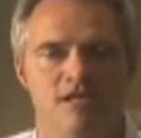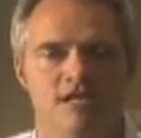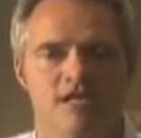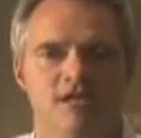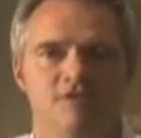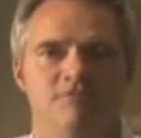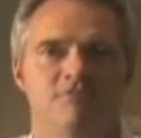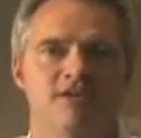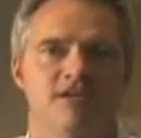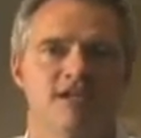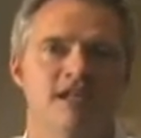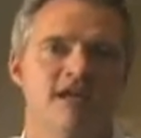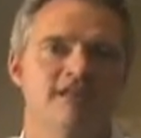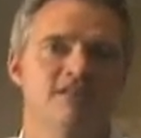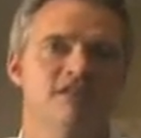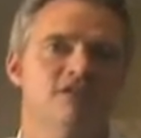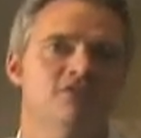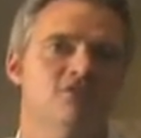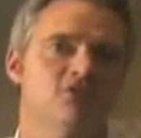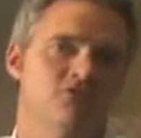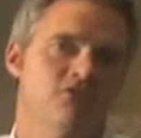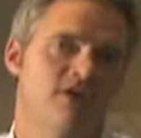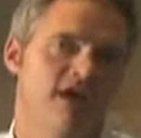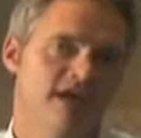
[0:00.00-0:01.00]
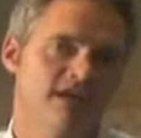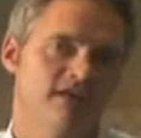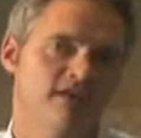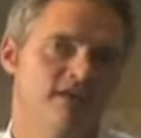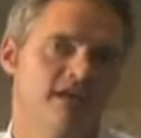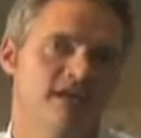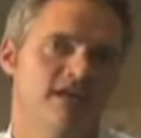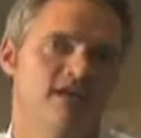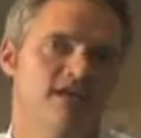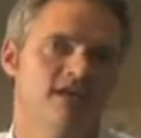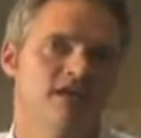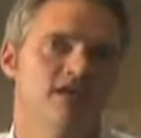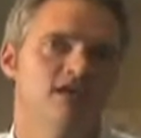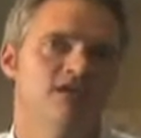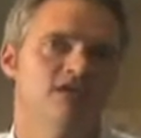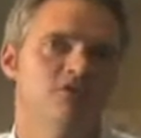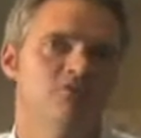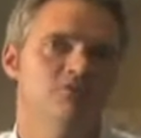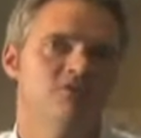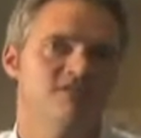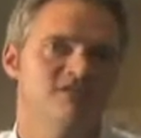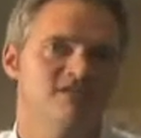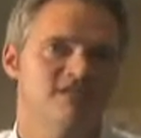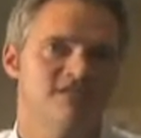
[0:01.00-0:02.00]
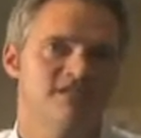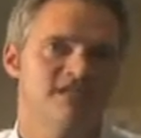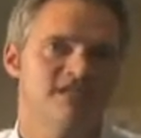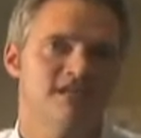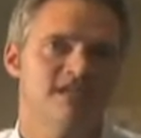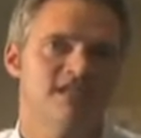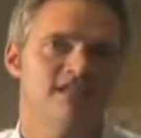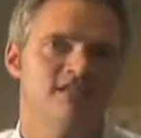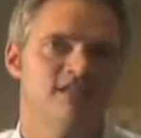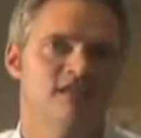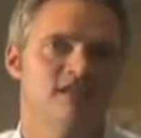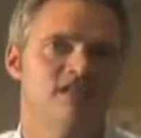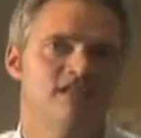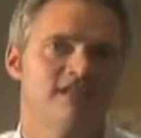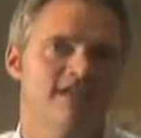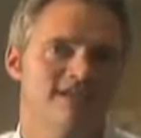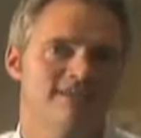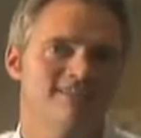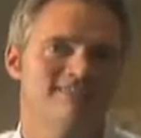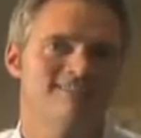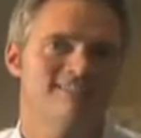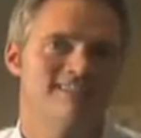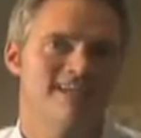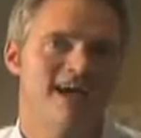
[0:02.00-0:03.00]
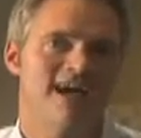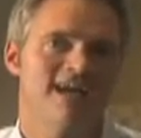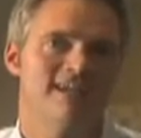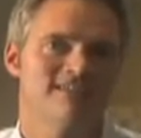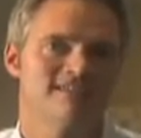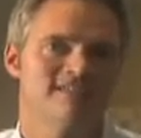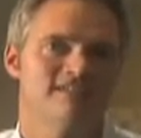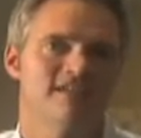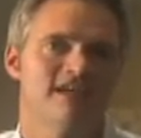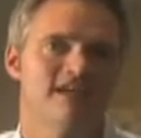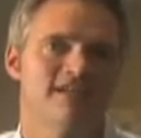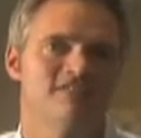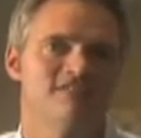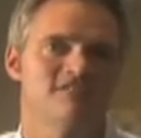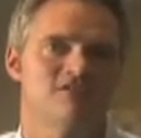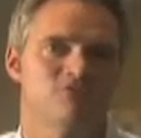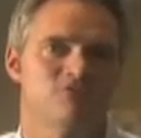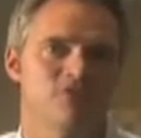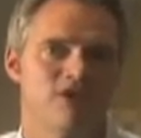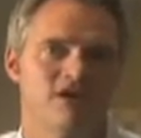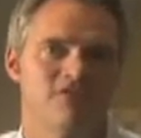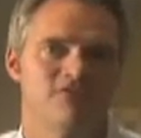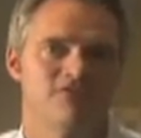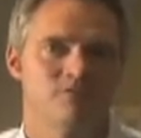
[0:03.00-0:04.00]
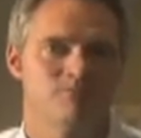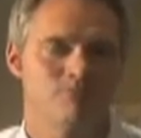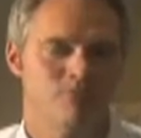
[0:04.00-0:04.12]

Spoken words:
If connected correctly, you will see the link status lights around the